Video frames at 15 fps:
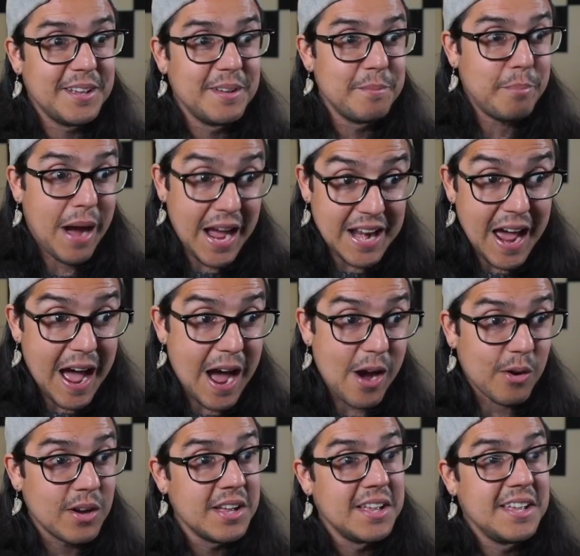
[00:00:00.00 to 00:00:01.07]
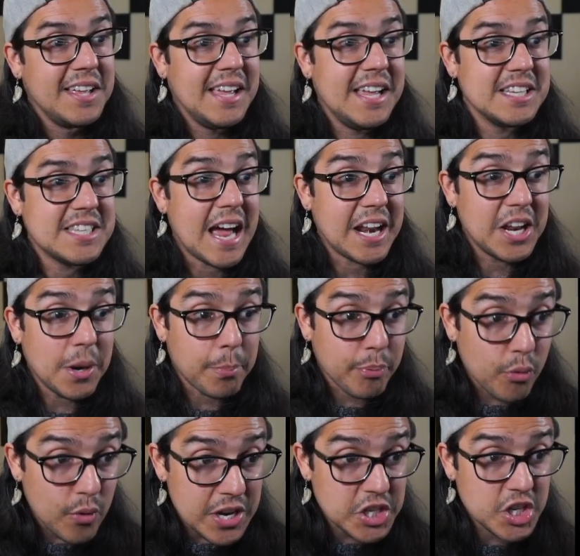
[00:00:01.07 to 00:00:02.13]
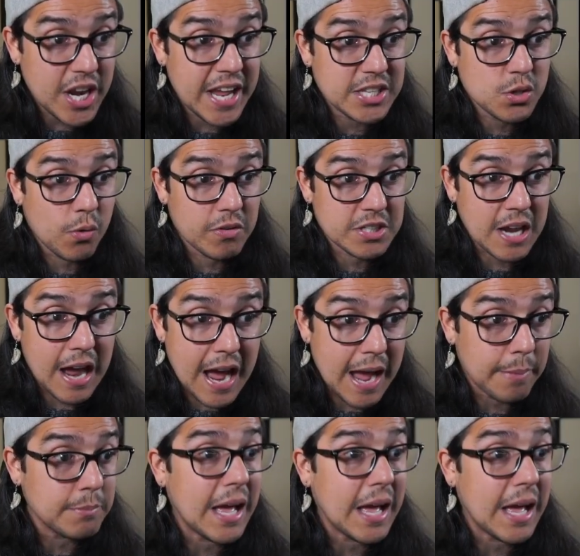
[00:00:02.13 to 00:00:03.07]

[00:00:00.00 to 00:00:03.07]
by now, is that it appreciates over time.